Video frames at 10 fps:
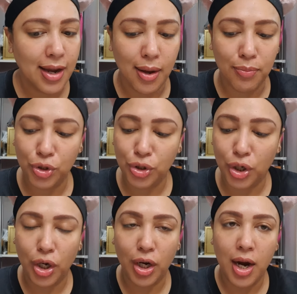I'm
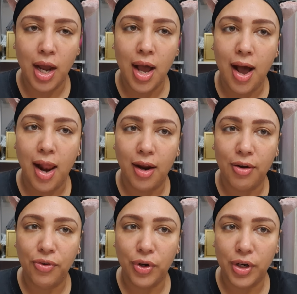sure a lot
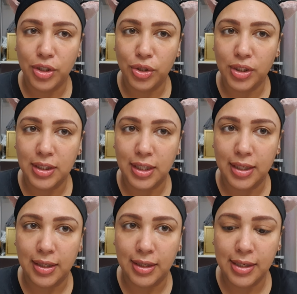of you are interested
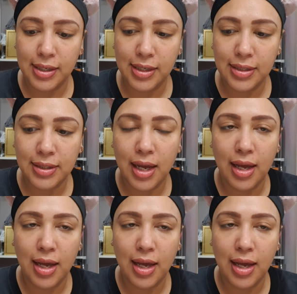in this.